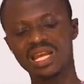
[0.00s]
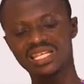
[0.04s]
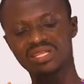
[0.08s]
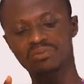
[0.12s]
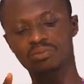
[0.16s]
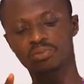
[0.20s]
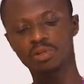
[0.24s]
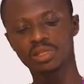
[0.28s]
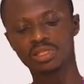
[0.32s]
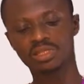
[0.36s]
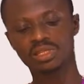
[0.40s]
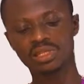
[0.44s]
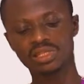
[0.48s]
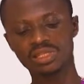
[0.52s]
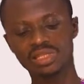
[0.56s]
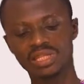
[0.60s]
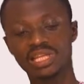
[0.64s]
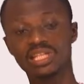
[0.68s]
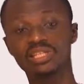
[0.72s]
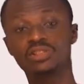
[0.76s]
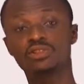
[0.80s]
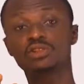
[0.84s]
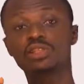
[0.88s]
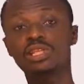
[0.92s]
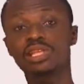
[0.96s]
exploited
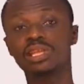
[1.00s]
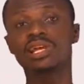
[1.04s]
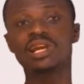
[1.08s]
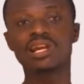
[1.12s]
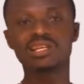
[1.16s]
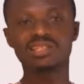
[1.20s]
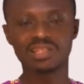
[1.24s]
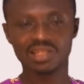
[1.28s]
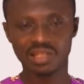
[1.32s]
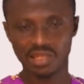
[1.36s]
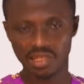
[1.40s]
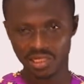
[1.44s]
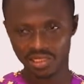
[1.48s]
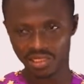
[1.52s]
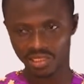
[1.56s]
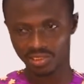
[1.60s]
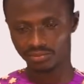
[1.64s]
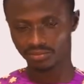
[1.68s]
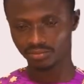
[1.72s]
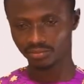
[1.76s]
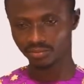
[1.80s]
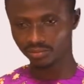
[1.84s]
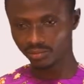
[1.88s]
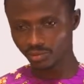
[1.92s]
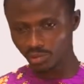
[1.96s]
and utilized in Ghana?
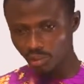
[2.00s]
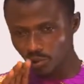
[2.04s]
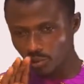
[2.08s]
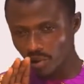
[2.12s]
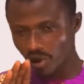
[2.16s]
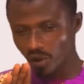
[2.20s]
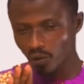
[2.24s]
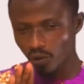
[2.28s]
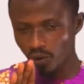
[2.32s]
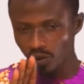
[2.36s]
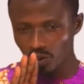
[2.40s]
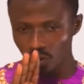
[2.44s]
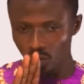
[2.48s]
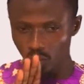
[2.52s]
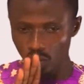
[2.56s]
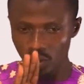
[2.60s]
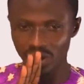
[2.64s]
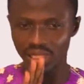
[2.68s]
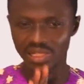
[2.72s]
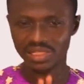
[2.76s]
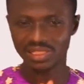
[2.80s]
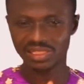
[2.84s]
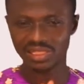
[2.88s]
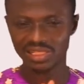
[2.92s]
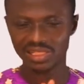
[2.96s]
So we are going to look
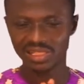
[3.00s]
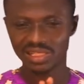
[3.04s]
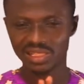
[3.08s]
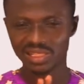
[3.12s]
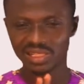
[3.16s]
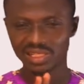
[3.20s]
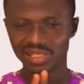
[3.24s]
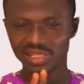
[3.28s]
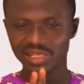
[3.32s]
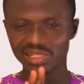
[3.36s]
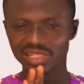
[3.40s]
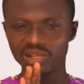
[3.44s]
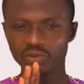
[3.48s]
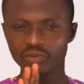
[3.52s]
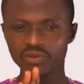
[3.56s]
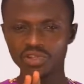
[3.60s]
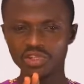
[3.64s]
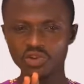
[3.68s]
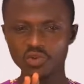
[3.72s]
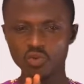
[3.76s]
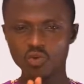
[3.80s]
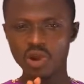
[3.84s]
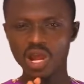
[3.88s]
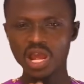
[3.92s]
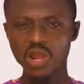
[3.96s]
at the
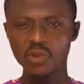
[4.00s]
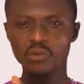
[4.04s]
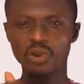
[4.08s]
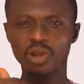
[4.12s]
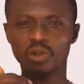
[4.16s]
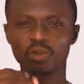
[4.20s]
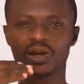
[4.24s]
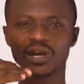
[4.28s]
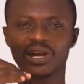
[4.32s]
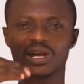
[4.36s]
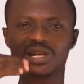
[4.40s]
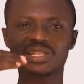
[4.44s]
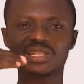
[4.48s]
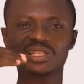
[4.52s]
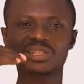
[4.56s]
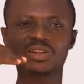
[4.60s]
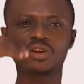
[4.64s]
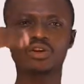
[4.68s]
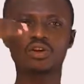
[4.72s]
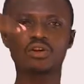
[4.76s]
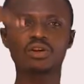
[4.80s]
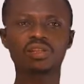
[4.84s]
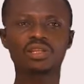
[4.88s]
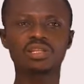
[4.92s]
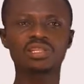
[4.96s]
reason why we are not getting
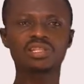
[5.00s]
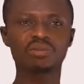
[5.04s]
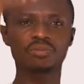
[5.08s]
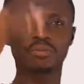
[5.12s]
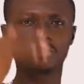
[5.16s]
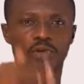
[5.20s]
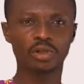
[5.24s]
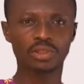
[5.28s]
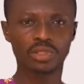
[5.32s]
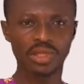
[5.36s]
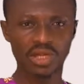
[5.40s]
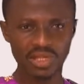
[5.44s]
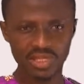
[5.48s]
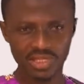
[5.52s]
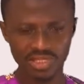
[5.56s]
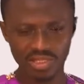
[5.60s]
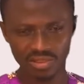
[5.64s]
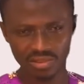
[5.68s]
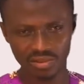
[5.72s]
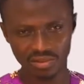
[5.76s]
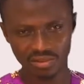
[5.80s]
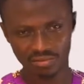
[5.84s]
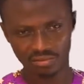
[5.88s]
all this importance.